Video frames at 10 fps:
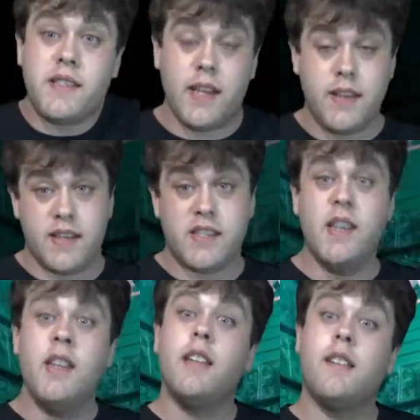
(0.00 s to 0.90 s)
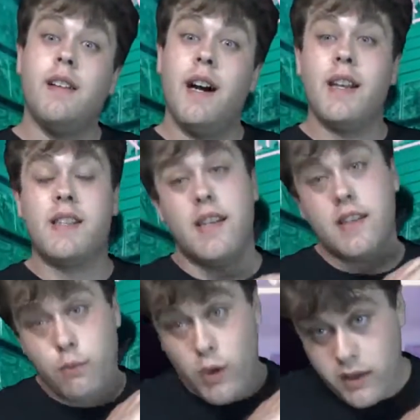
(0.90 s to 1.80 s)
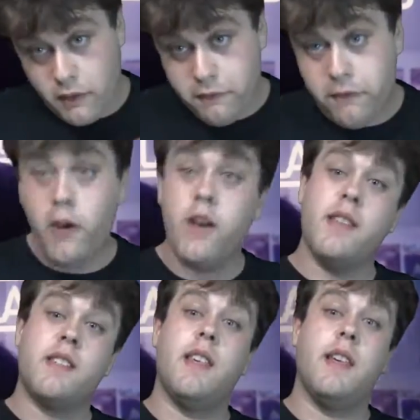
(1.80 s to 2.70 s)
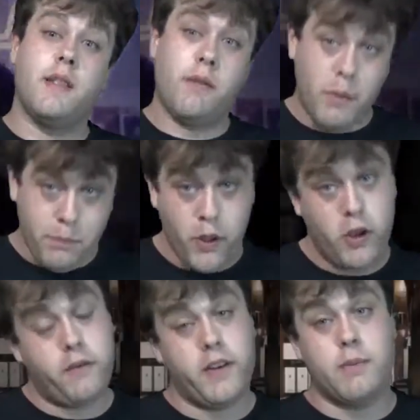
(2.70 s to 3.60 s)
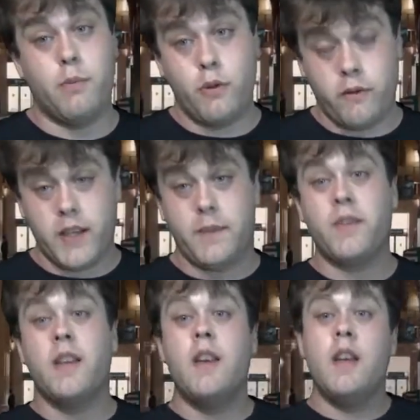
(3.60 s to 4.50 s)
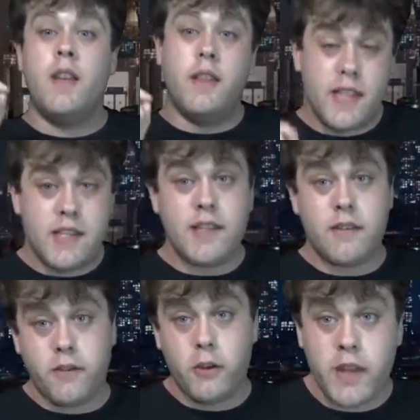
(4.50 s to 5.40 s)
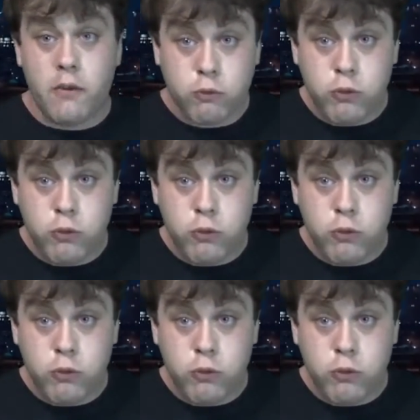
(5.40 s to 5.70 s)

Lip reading: say this, Glass is one of the furthest things from a perfect movie. This is a film that